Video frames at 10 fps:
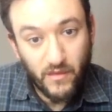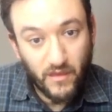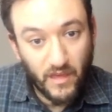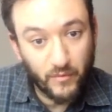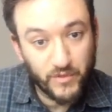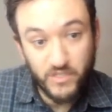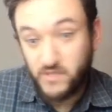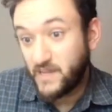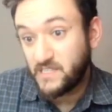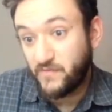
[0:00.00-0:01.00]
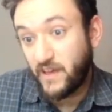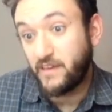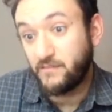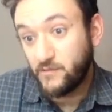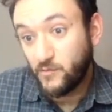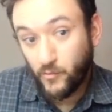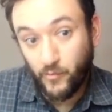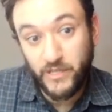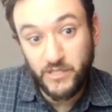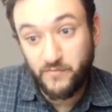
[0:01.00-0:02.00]
And we should specify
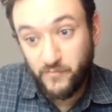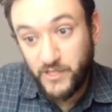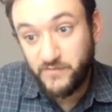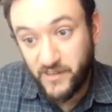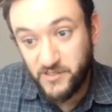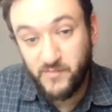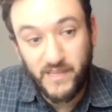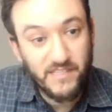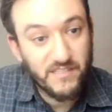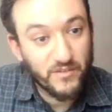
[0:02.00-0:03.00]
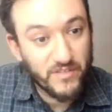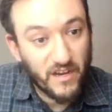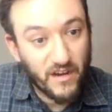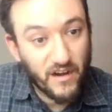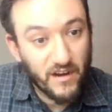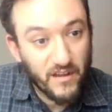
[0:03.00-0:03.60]
which vector spaces those are.